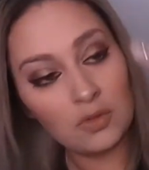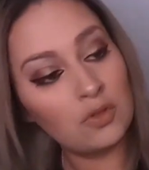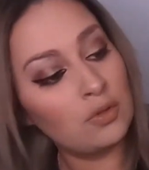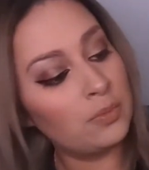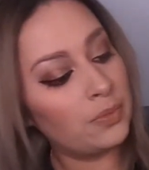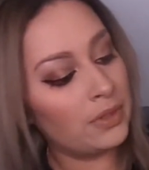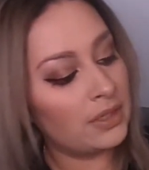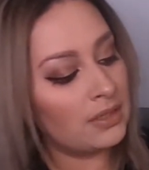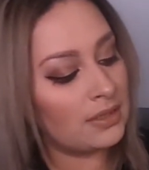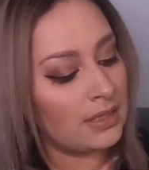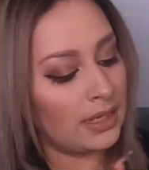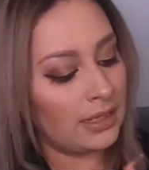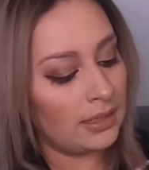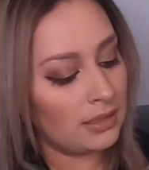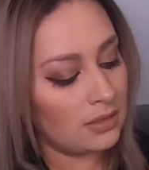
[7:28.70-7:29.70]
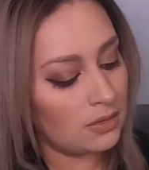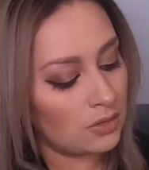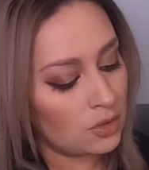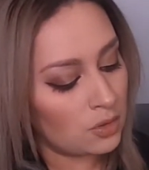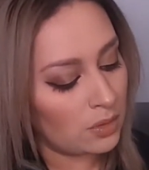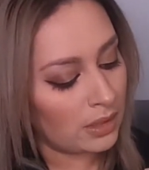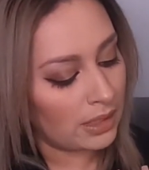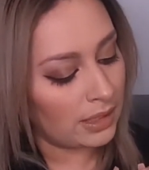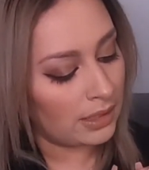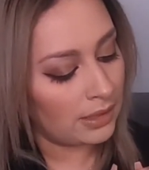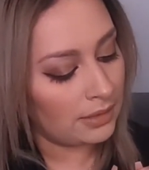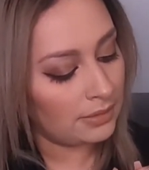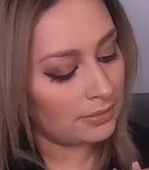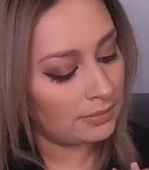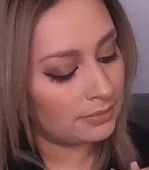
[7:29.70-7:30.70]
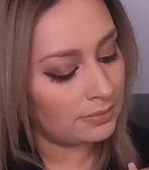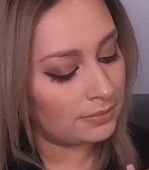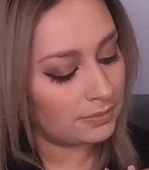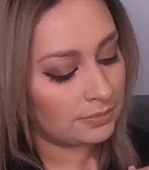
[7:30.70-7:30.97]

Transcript: super excited to try it.